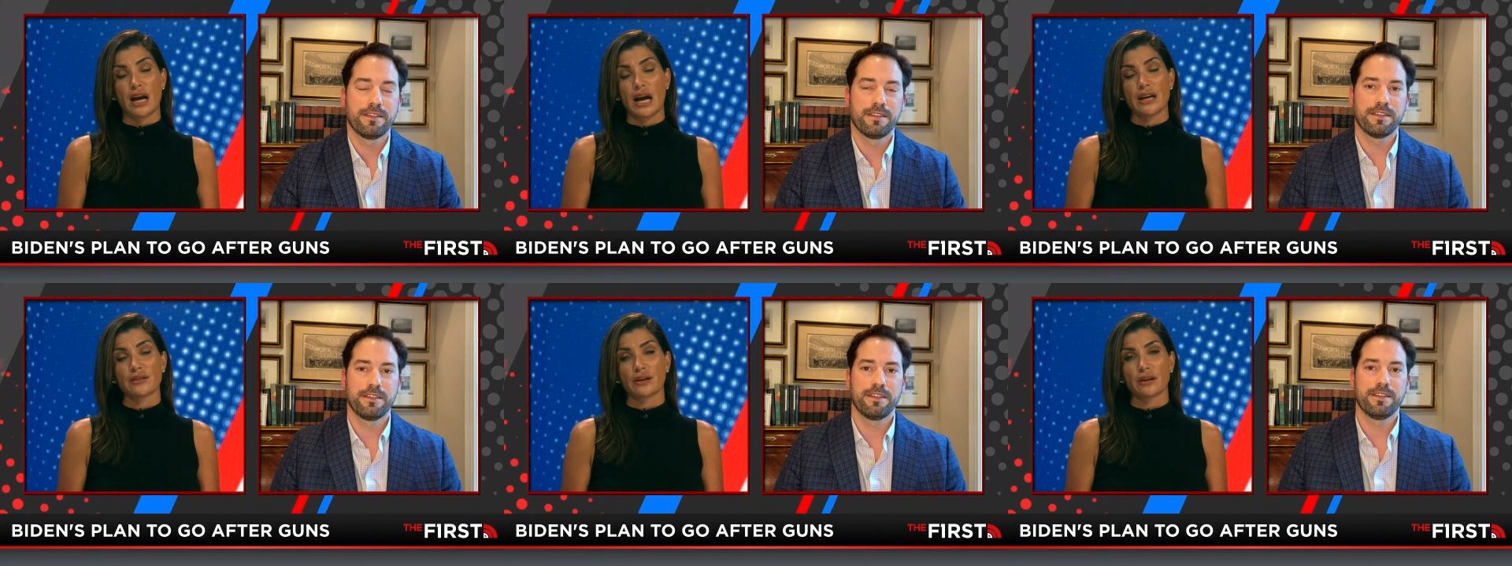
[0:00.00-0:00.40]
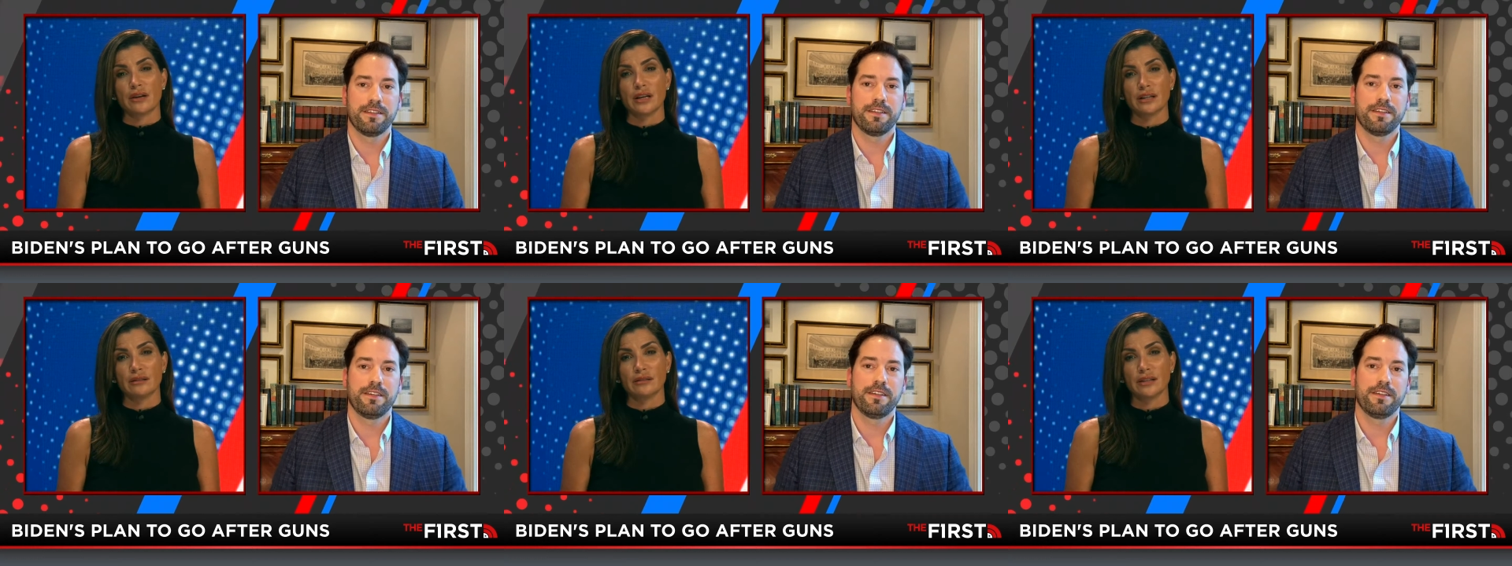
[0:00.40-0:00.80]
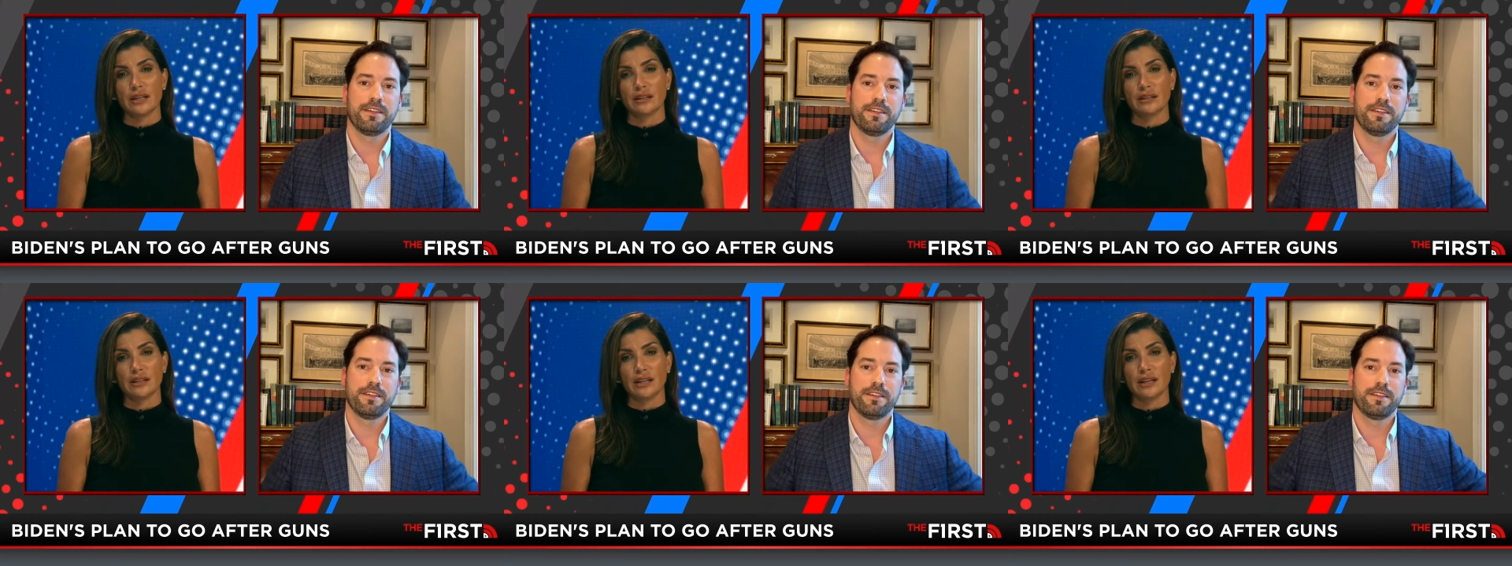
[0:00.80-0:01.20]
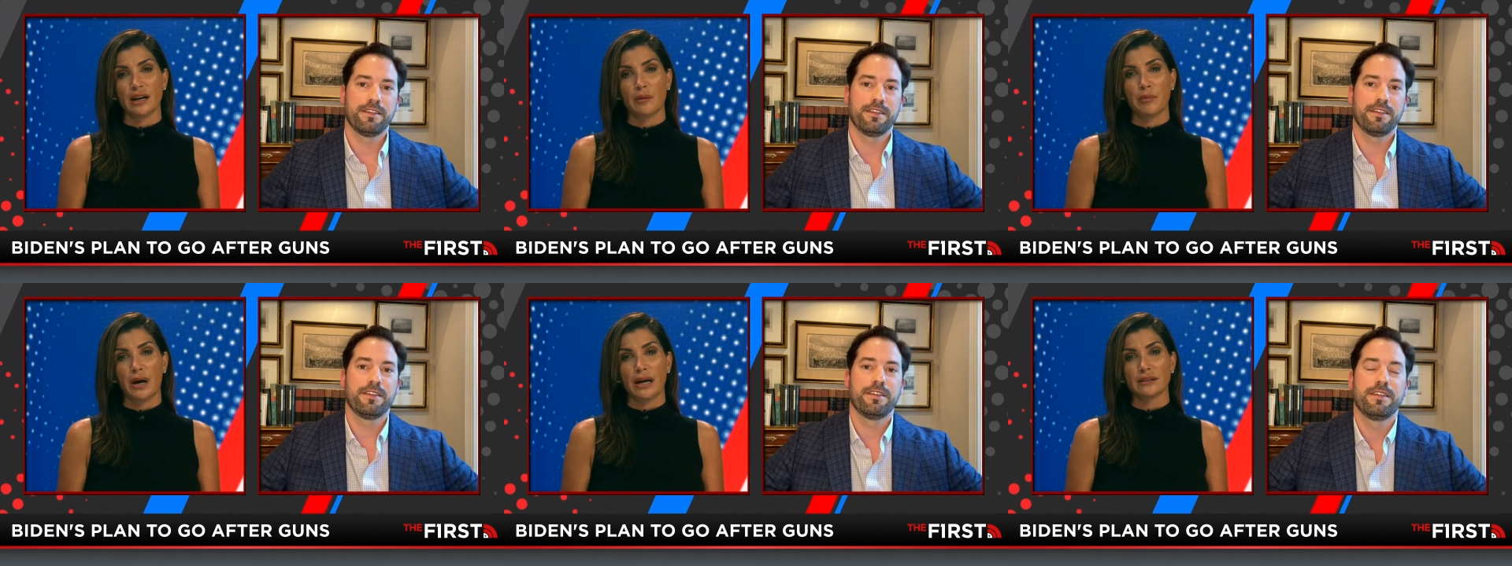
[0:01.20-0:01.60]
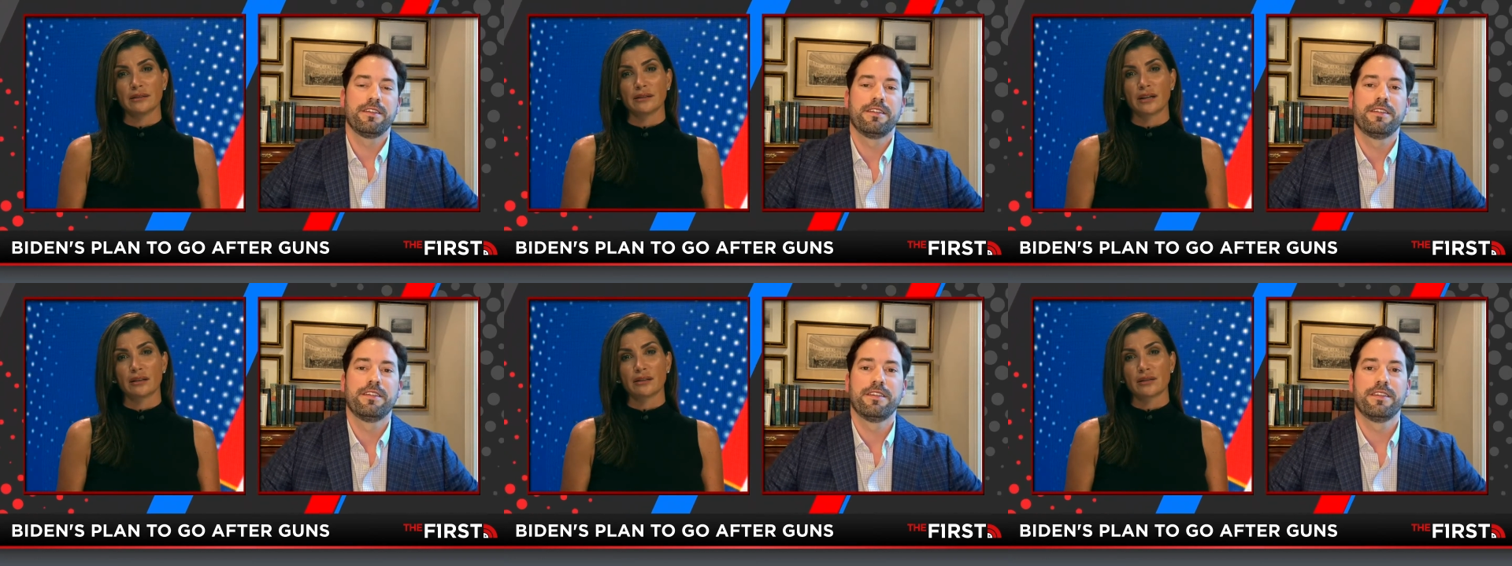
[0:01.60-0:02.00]
Speaker 1: either in in the uh, Biden
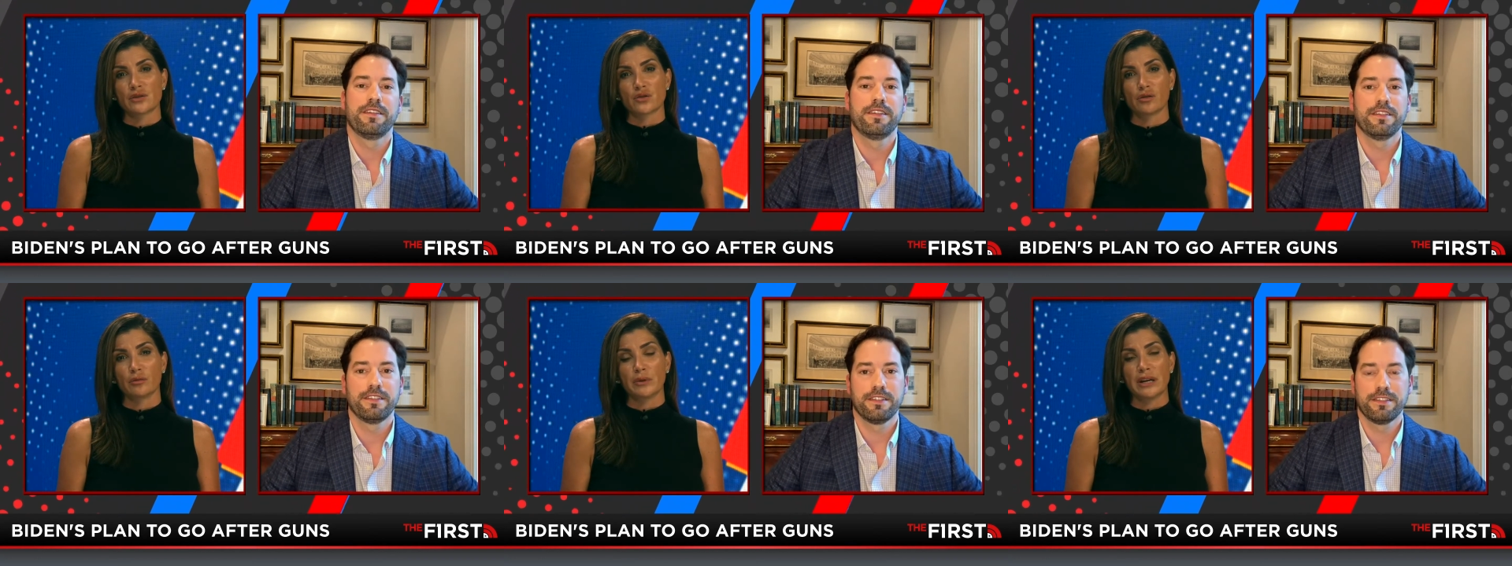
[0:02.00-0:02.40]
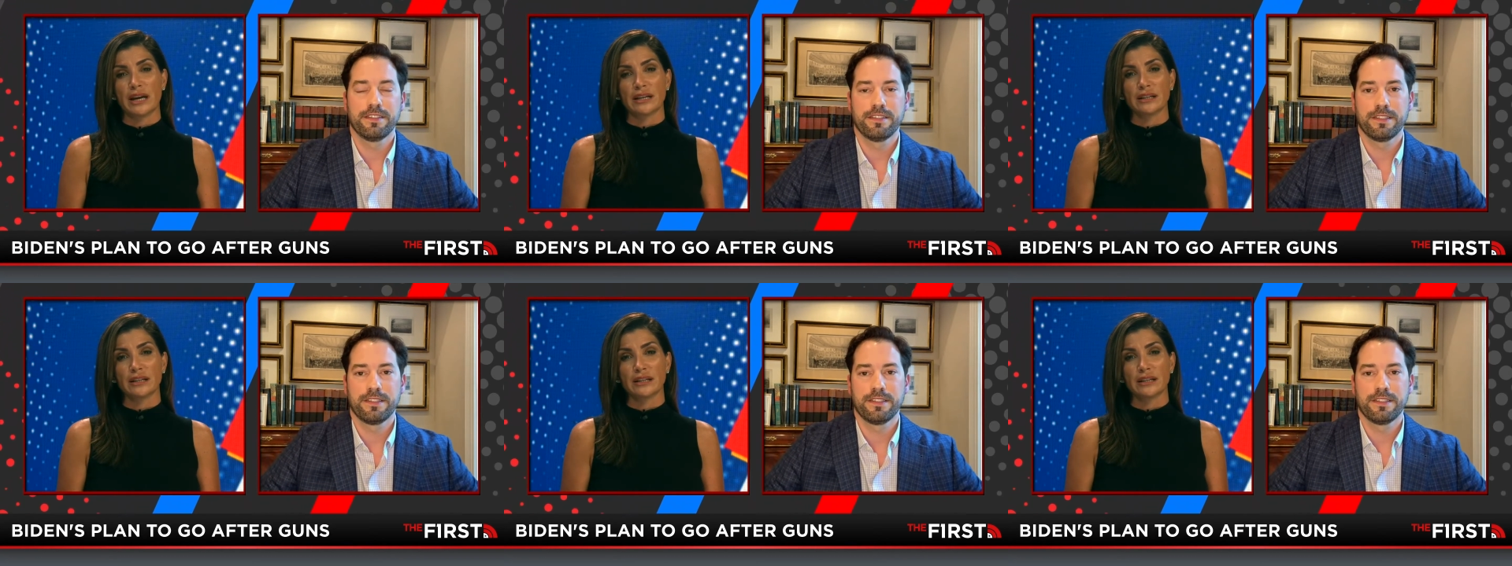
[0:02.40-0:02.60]
gun control. We hate